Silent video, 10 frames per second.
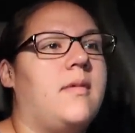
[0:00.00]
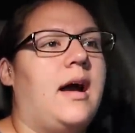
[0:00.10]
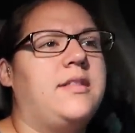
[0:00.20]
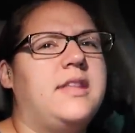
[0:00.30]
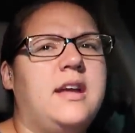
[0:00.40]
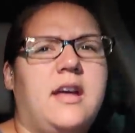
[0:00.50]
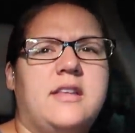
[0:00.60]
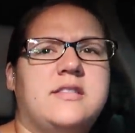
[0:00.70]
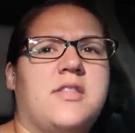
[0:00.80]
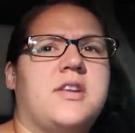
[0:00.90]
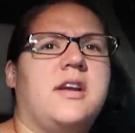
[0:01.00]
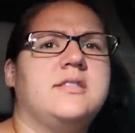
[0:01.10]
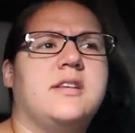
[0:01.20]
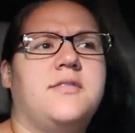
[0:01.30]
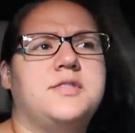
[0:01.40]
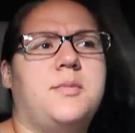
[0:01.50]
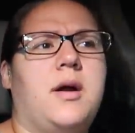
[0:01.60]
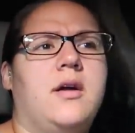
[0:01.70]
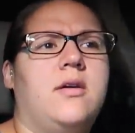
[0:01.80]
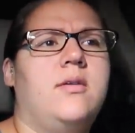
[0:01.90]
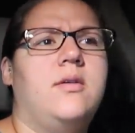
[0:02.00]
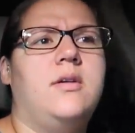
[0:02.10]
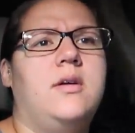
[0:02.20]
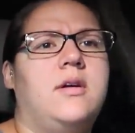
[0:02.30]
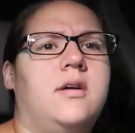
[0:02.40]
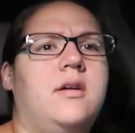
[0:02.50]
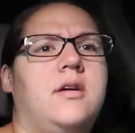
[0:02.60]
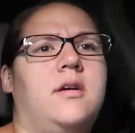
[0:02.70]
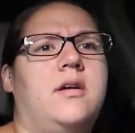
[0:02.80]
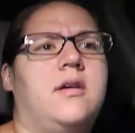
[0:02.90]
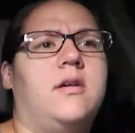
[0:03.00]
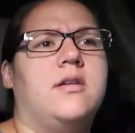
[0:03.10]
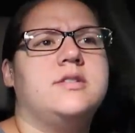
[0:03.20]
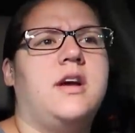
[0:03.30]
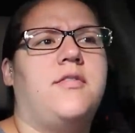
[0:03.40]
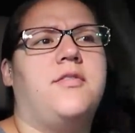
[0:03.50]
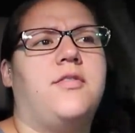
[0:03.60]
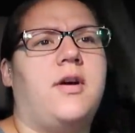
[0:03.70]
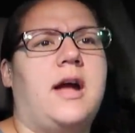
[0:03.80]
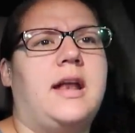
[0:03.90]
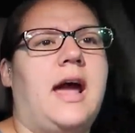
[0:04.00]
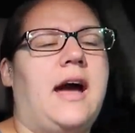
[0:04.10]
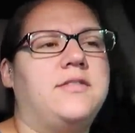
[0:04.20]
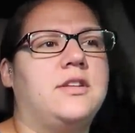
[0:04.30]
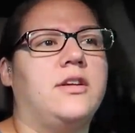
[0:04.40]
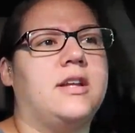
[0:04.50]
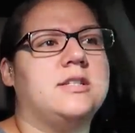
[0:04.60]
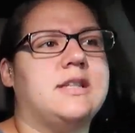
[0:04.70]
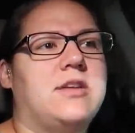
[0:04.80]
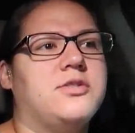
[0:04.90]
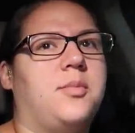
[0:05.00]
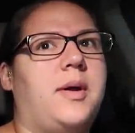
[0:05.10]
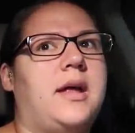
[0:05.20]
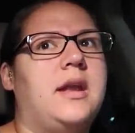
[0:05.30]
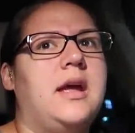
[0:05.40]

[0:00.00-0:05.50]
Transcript: I think it's on the dress off tomorrow. Or is he off Friday? I have to look at his schedule, but